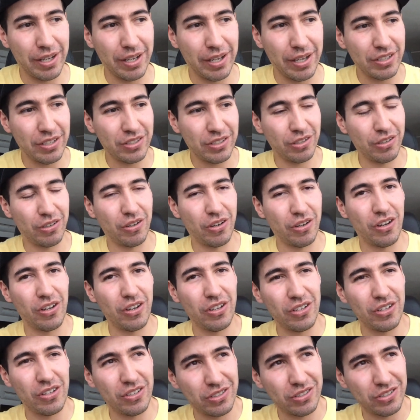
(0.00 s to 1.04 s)
So anyway,
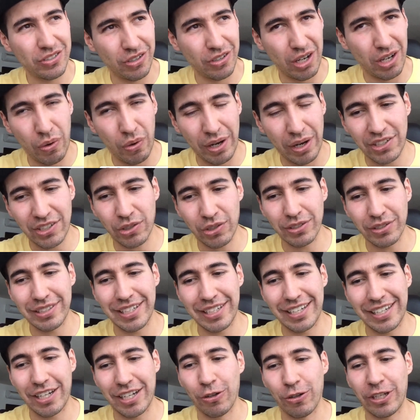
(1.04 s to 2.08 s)
so I
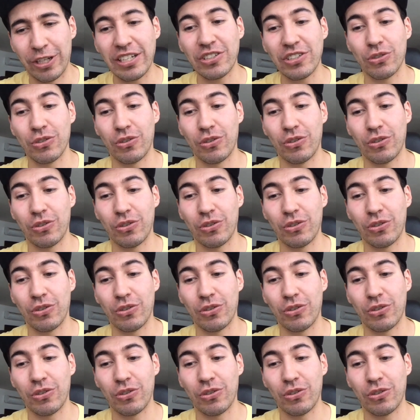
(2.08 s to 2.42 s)
want to translate